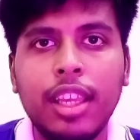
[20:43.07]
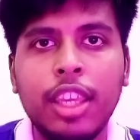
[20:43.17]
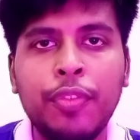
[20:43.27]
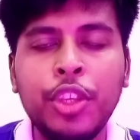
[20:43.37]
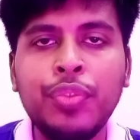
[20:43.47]

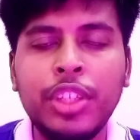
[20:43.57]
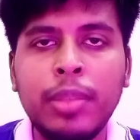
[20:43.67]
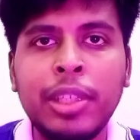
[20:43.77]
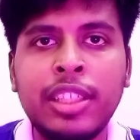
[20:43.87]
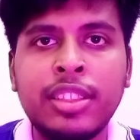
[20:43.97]
If you feel
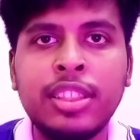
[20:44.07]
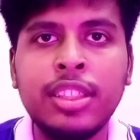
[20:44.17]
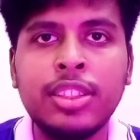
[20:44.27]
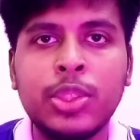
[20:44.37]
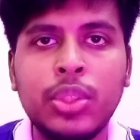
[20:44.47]
my teaching
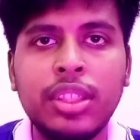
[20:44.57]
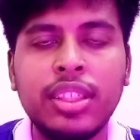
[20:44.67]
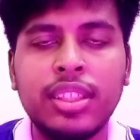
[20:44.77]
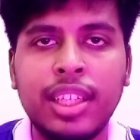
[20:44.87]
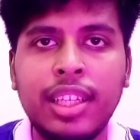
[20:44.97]
is good,
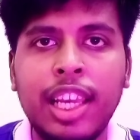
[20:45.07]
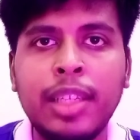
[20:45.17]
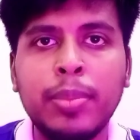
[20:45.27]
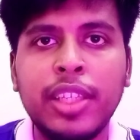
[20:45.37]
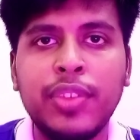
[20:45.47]
then like
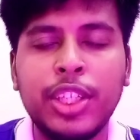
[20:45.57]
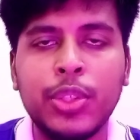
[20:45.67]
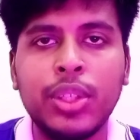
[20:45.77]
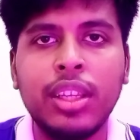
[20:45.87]
my video,